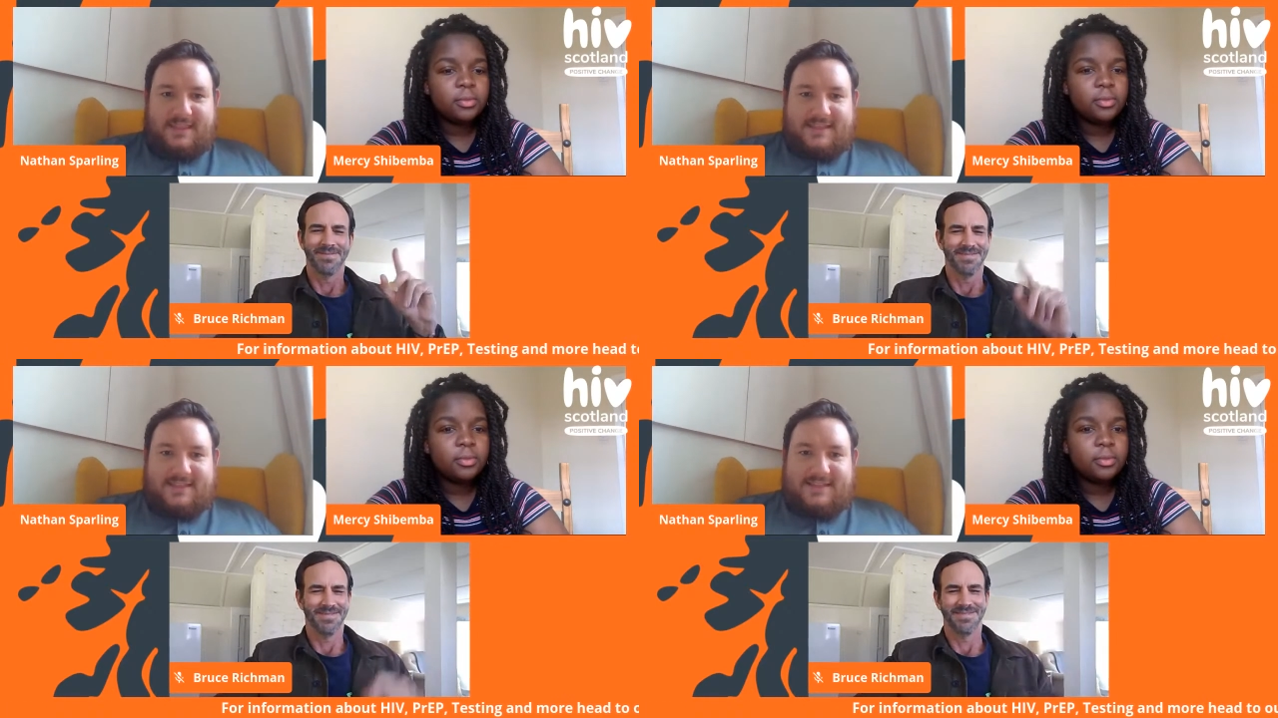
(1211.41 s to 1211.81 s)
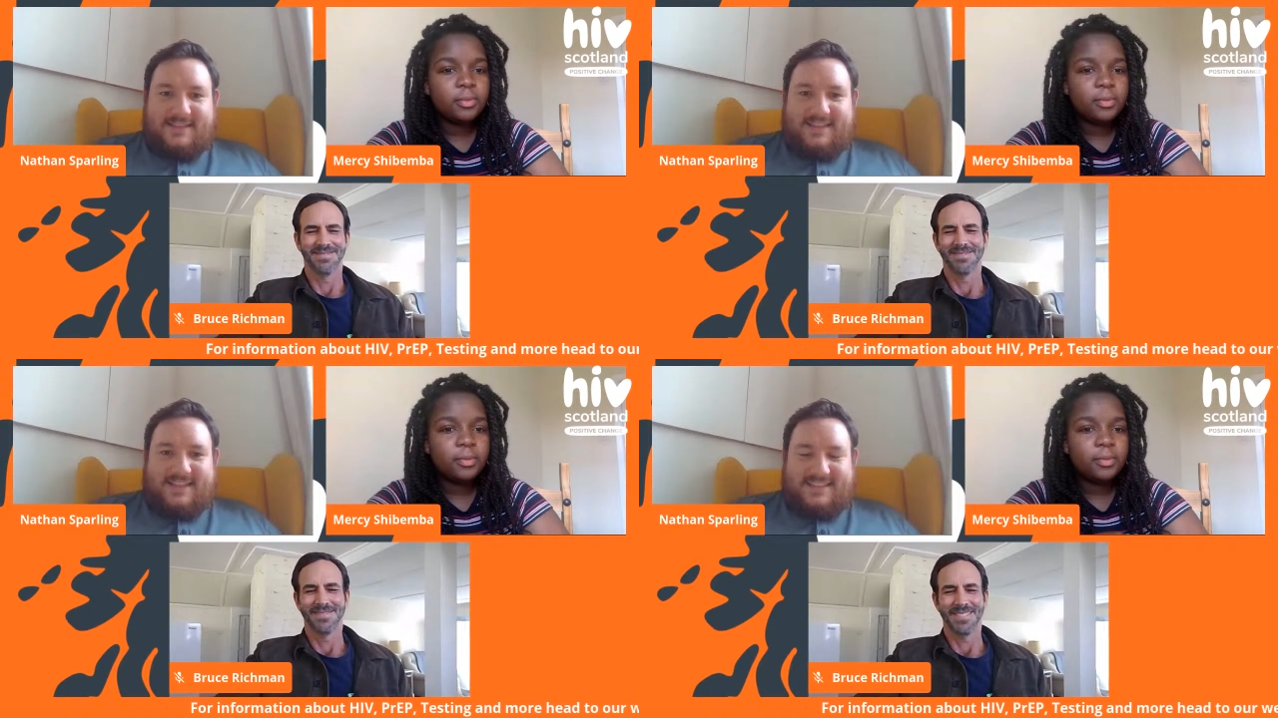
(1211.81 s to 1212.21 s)

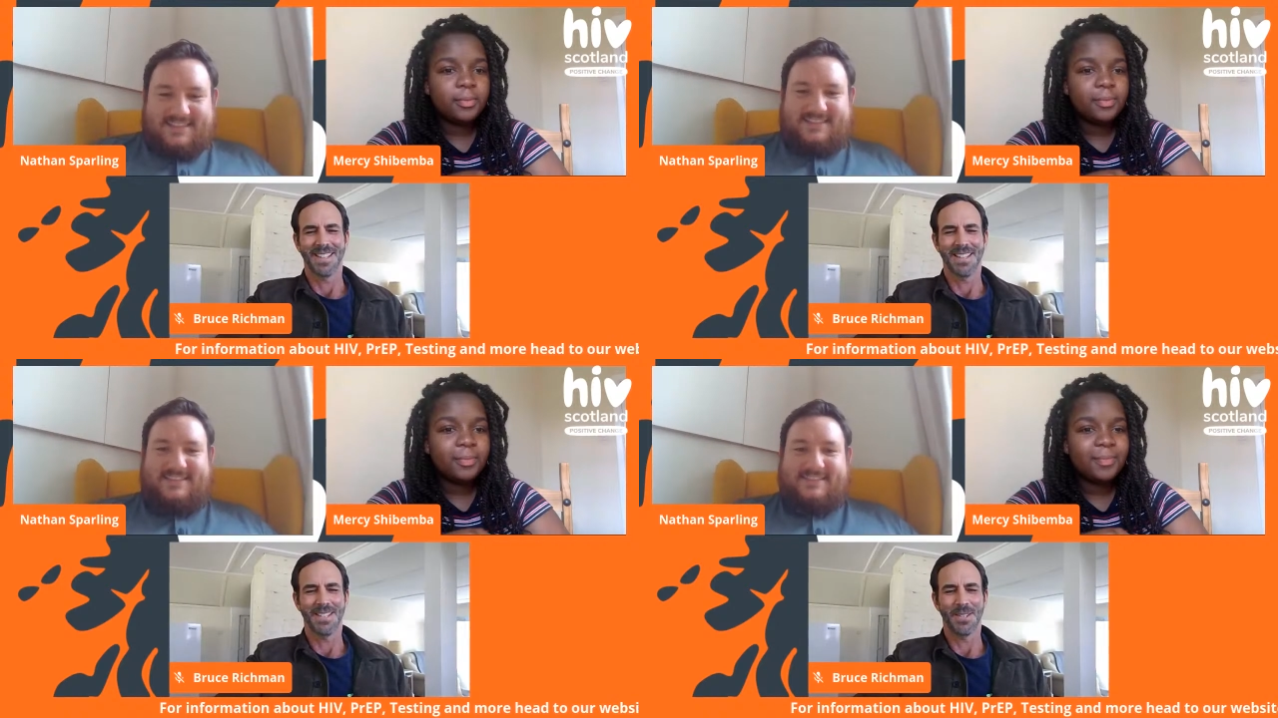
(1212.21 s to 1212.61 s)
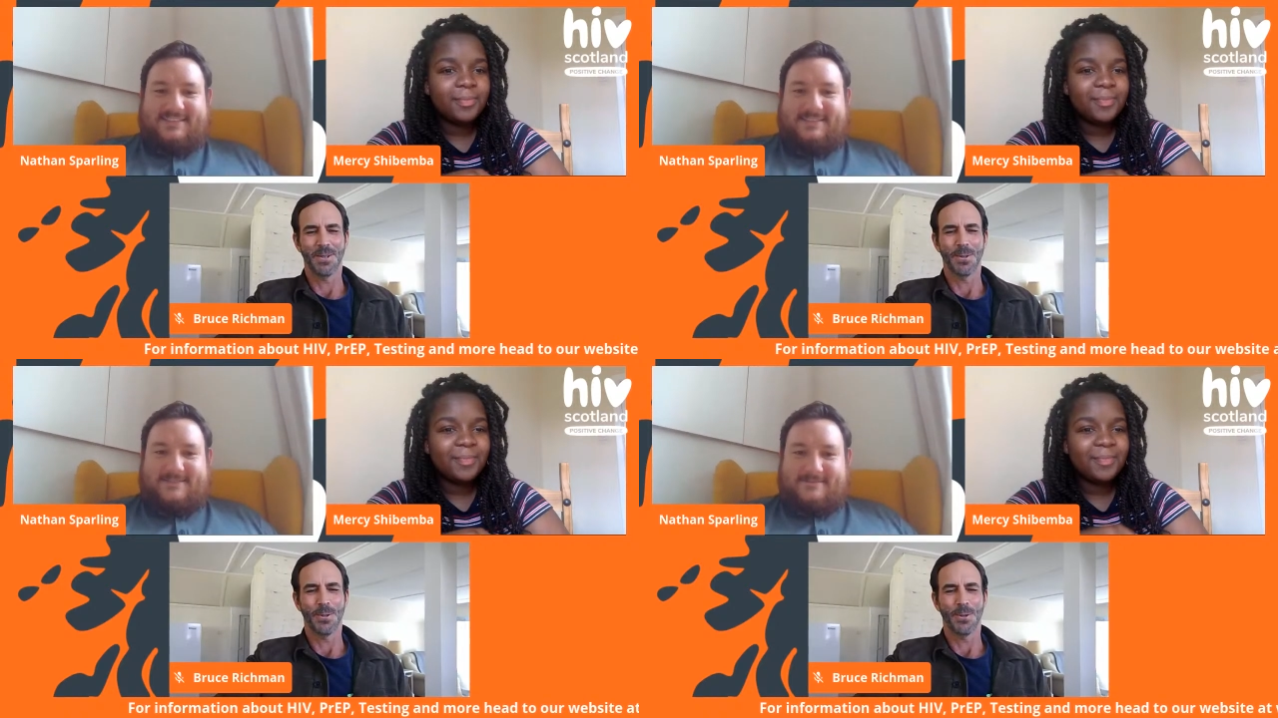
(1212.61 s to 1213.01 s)

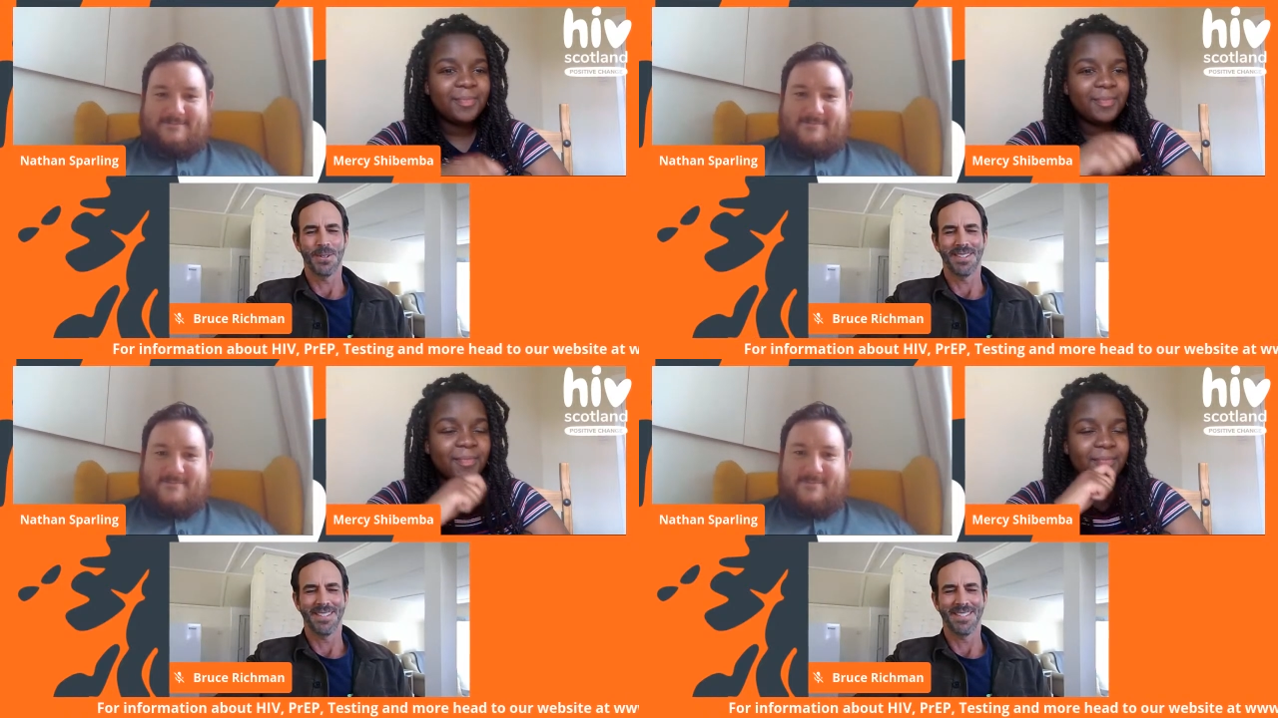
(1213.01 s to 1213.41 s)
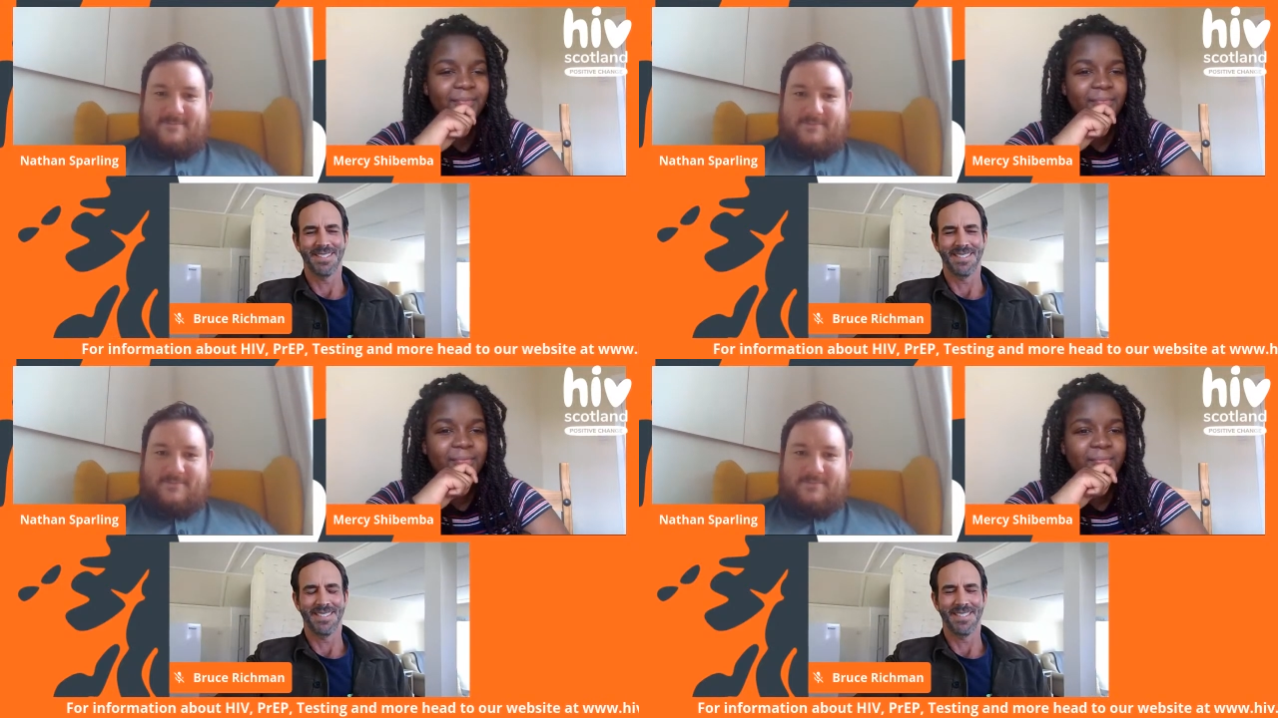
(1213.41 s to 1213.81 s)

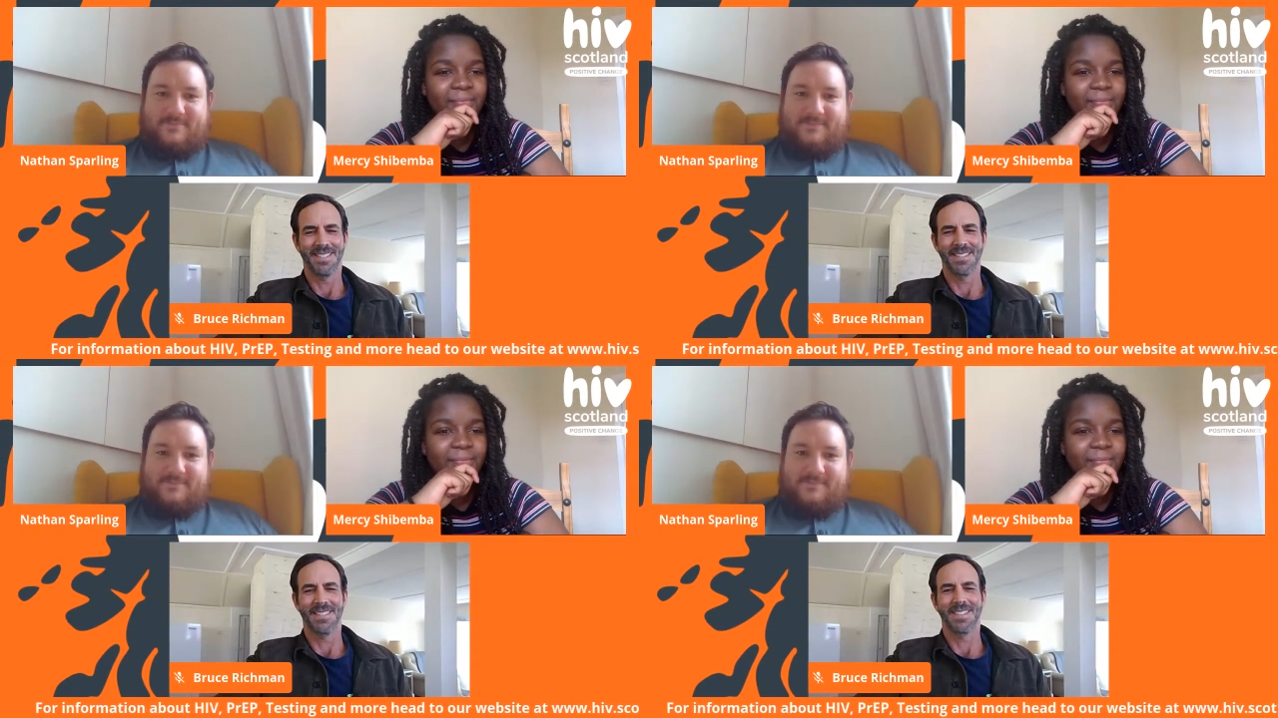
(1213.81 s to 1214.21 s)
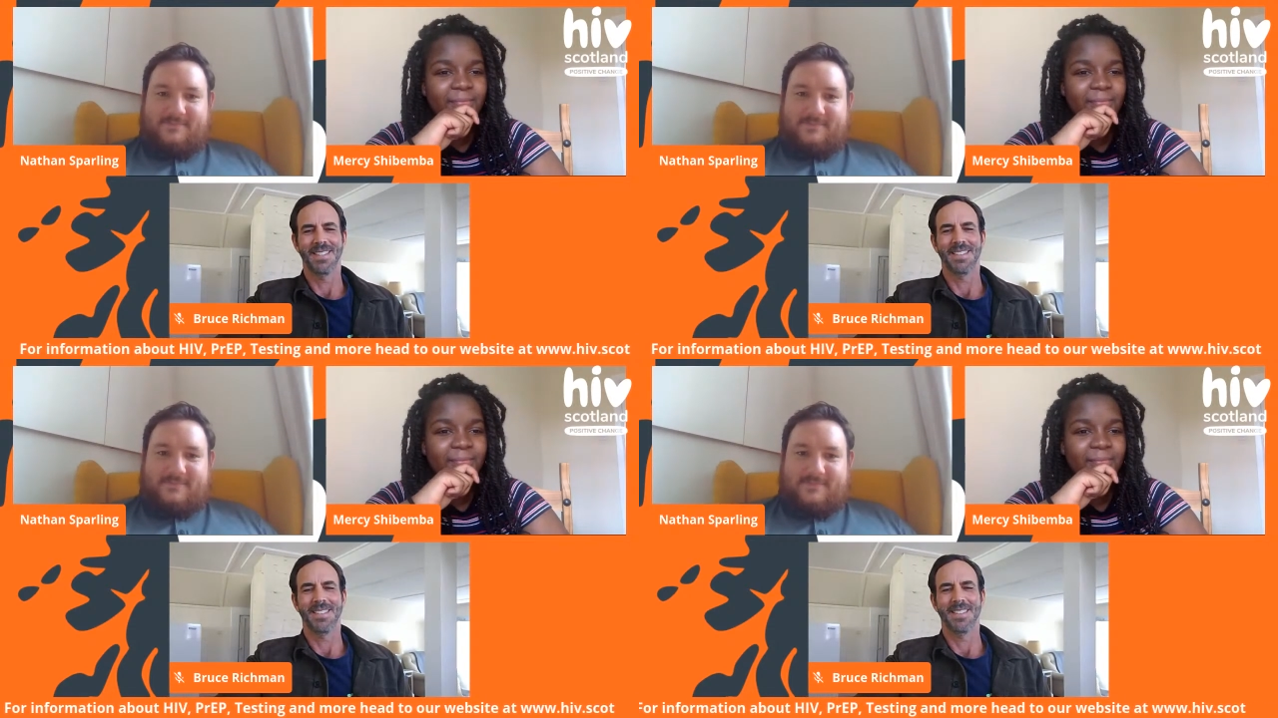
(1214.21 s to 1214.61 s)

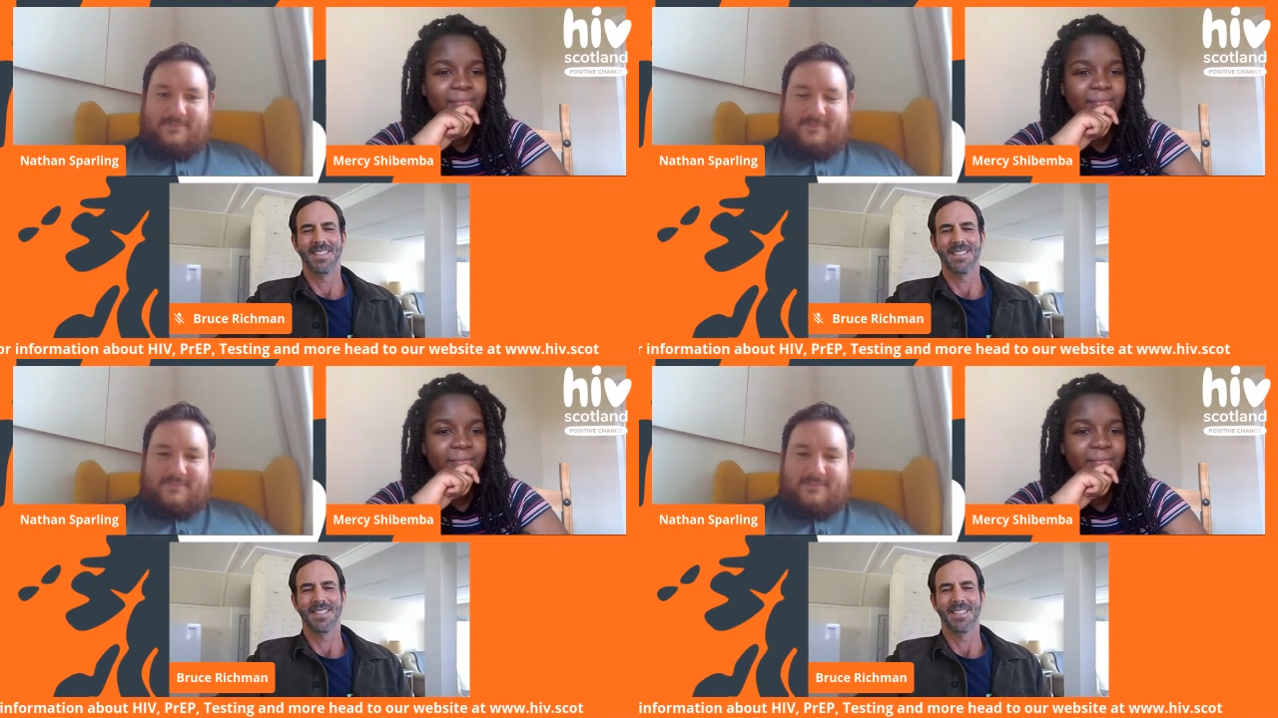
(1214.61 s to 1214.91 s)
No one is speaking in this clip.